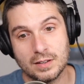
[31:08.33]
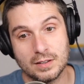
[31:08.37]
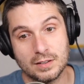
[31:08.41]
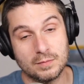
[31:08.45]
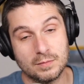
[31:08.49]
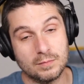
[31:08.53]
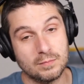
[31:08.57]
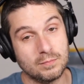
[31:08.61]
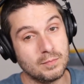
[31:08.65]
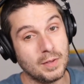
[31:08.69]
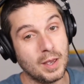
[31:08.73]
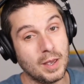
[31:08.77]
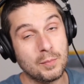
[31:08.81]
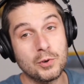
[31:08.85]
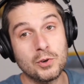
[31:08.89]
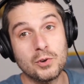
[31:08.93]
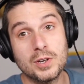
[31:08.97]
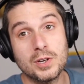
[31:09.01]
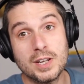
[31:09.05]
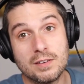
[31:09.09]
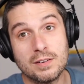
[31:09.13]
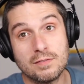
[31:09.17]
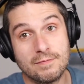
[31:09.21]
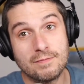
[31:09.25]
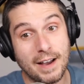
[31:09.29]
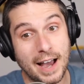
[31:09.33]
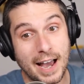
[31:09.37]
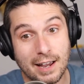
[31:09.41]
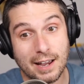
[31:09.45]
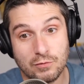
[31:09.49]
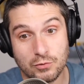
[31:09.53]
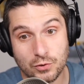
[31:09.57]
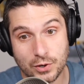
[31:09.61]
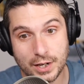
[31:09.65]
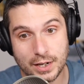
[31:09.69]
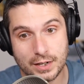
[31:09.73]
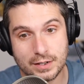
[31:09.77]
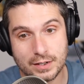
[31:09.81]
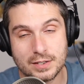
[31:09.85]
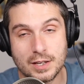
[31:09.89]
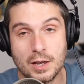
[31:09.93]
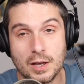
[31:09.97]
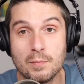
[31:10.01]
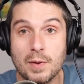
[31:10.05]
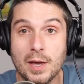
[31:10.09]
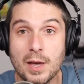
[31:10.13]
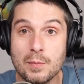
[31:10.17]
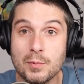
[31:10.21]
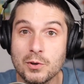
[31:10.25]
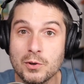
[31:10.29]
Maybe you need 5 rigs, and
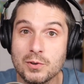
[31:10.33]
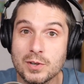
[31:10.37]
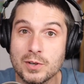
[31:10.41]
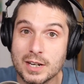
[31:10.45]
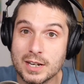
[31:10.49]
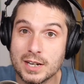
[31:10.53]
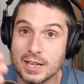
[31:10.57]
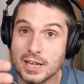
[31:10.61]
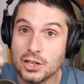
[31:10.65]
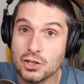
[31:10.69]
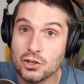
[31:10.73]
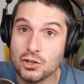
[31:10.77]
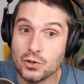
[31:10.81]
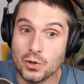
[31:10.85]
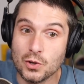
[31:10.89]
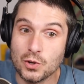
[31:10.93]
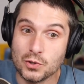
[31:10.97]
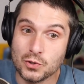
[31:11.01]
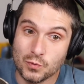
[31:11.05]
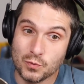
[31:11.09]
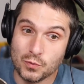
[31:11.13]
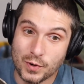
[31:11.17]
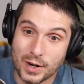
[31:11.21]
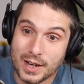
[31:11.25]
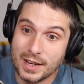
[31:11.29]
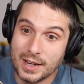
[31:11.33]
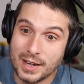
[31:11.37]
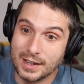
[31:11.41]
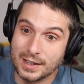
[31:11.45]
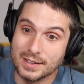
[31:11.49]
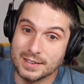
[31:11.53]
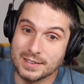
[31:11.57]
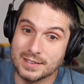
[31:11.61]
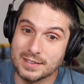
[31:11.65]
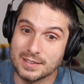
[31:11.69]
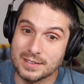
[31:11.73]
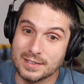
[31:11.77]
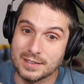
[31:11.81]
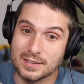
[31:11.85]
maybe you need each of those rigs